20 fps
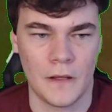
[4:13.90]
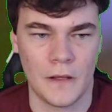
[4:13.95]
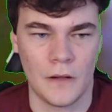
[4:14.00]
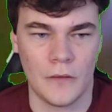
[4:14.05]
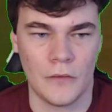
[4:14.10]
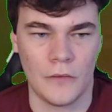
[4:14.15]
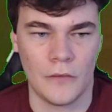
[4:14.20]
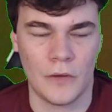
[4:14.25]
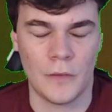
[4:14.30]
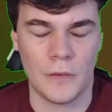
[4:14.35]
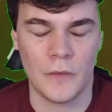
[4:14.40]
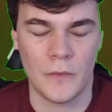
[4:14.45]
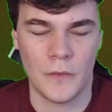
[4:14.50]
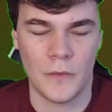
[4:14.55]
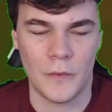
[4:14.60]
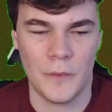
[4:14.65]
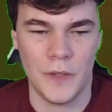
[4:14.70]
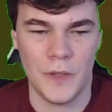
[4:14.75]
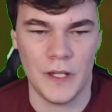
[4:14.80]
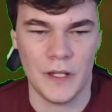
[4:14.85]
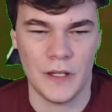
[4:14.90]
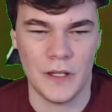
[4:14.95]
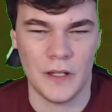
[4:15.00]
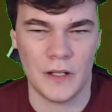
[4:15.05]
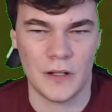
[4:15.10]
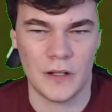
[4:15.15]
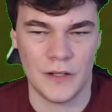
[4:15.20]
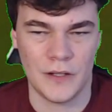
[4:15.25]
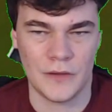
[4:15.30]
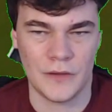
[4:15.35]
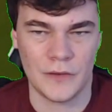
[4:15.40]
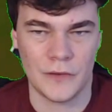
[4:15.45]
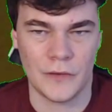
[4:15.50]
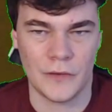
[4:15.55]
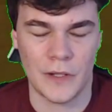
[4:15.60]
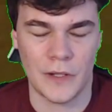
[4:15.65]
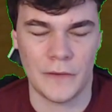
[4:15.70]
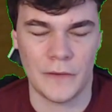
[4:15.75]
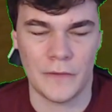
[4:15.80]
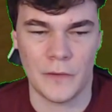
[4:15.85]
I remember being in high school,
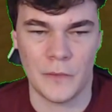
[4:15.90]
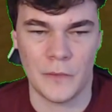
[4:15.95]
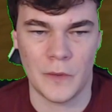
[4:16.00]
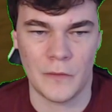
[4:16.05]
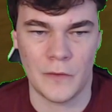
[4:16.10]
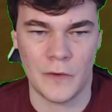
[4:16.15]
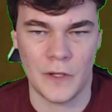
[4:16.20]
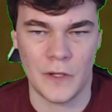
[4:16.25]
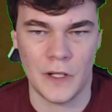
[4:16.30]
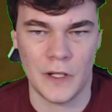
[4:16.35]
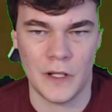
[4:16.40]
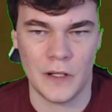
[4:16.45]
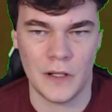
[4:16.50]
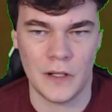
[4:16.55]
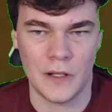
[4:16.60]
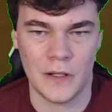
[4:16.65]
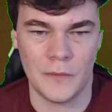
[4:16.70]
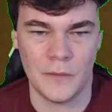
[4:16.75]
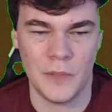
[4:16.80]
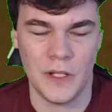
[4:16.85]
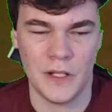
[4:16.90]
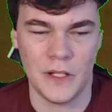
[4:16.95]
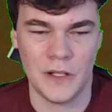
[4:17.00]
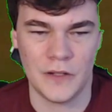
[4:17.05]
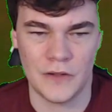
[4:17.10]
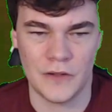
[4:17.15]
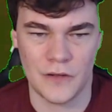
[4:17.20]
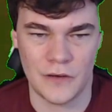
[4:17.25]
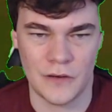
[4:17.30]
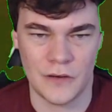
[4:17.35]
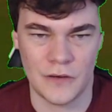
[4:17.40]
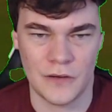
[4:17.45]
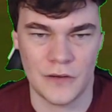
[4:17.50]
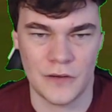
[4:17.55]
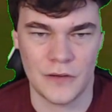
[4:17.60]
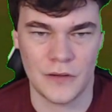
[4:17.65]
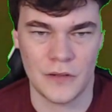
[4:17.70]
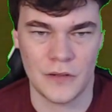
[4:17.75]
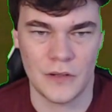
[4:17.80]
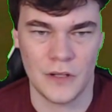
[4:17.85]
I have a memory, and being in church,
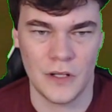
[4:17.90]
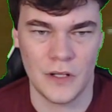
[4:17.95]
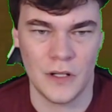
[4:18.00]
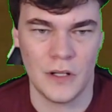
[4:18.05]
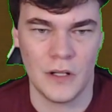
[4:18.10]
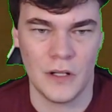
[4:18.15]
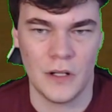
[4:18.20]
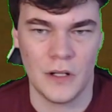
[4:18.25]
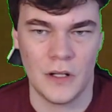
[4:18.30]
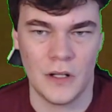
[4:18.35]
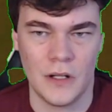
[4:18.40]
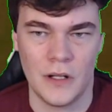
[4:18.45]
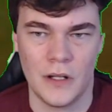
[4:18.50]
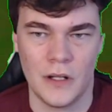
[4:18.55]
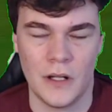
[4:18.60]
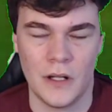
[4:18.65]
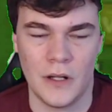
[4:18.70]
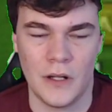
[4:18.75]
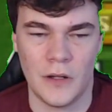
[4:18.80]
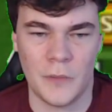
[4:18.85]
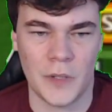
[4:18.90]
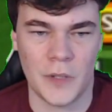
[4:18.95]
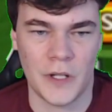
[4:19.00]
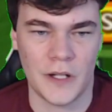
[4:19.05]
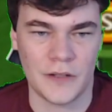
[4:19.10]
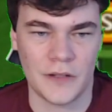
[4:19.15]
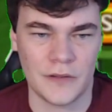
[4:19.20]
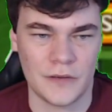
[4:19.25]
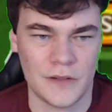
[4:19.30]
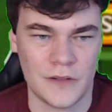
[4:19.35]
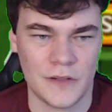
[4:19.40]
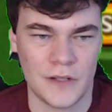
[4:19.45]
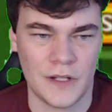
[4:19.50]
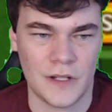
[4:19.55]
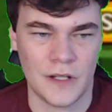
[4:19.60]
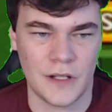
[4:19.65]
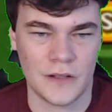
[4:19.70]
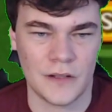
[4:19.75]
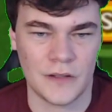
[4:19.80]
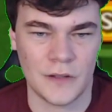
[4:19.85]
and the pastor
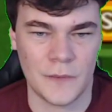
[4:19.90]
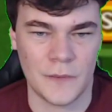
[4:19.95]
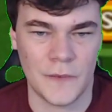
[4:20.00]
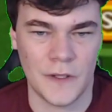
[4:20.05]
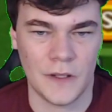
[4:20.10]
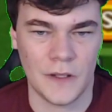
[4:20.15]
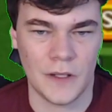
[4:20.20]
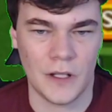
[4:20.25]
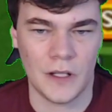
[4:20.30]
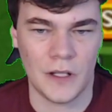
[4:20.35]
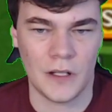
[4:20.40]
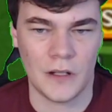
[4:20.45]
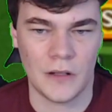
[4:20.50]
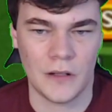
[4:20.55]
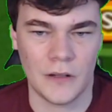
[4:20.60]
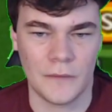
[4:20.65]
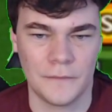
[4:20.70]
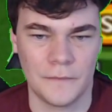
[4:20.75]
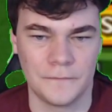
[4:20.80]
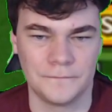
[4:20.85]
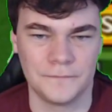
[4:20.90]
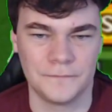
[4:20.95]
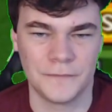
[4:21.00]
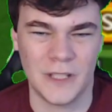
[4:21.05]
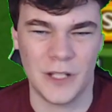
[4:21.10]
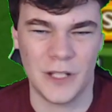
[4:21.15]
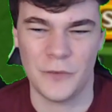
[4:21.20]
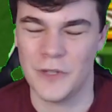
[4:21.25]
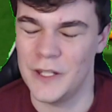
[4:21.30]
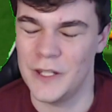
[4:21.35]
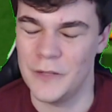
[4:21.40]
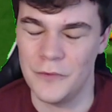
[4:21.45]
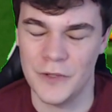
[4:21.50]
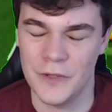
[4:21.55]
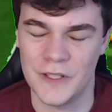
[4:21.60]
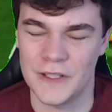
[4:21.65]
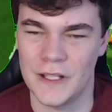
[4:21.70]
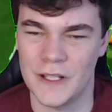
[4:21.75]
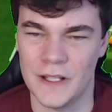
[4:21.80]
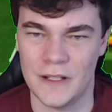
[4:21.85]
saying something like, he, he would
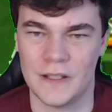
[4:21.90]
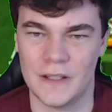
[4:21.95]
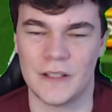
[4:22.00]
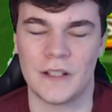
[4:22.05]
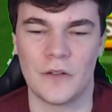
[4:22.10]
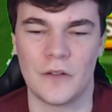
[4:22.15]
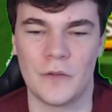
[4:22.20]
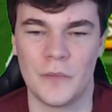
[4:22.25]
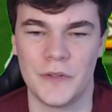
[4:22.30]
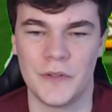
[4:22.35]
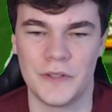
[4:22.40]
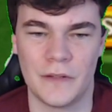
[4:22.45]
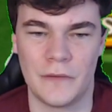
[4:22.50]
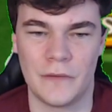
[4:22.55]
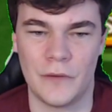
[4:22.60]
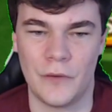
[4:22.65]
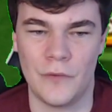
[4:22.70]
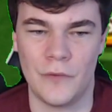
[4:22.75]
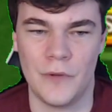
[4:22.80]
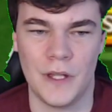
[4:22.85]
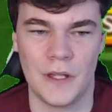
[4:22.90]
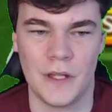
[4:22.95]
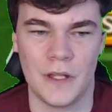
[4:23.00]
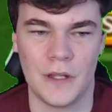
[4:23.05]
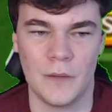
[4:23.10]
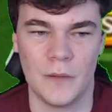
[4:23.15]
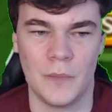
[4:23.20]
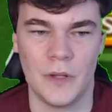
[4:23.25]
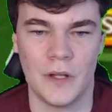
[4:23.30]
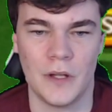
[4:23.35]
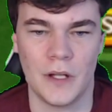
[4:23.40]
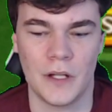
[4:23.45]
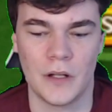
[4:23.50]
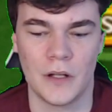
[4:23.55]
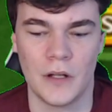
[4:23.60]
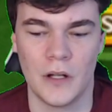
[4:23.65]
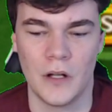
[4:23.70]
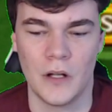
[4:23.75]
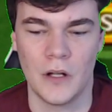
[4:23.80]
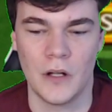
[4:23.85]
say this like almost every week. He'd be like,
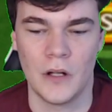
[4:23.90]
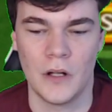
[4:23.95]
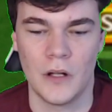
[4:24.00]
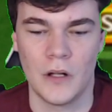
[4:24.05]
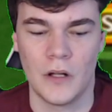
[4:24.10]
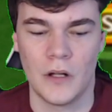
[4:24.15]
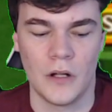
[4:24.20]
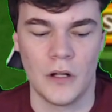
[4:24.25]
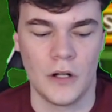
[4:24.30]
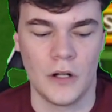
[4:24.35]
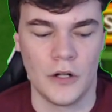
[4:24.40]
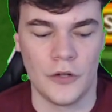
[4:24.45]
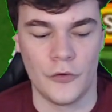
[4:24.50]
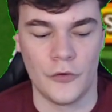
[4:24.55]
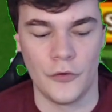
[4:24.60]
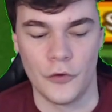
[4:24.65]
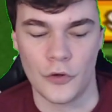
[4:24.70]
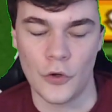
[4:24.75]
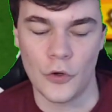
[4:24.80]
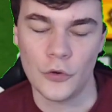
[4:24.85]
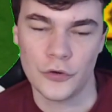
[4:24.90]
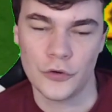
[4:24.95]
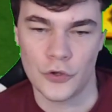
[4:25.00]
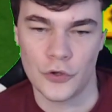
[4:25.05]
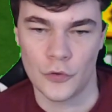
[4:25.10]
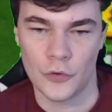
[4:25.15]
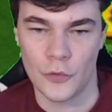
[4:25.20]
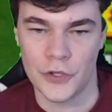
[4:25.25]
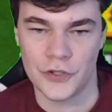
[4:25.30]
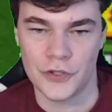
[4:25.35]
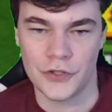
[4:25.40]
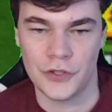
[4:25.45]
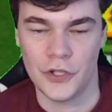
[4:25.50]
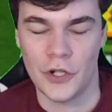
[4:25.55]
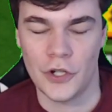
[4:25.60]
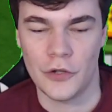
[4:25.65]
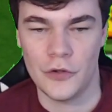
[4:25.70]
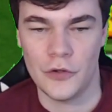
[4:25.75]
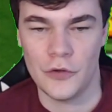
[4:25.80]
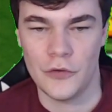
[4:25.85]
the culture wants to
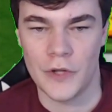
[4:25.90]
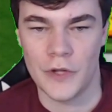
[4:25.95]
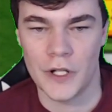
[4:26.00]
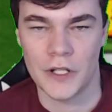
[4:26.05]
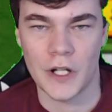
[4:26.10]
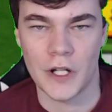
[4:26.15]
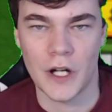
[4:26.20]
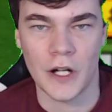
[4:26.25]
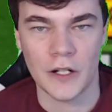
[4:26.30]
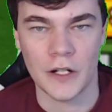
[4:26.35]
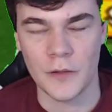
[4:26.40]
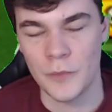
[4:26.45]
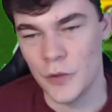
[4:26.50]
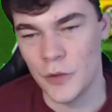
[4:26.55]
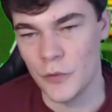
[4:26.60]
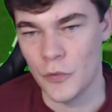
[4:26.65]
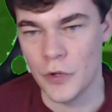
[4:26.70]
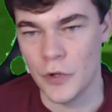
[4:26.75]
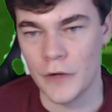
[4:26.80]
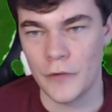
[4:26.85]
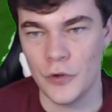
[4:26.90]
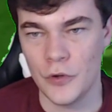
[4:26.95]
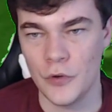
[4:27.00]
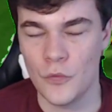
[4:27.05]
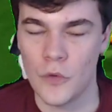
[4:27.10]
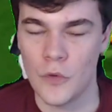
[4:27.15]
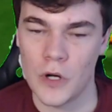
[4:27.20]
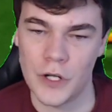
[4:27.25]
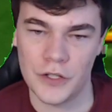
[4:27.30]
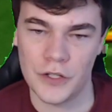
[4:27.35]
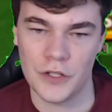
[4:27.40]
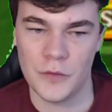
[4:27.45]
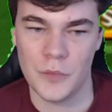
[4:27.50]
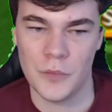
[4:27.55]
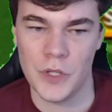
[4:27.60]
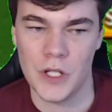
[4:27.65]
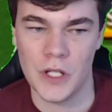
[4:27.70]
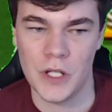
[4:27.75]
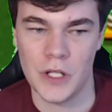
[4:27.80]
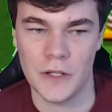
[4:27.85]
tell you that God can be whatever you want it to be.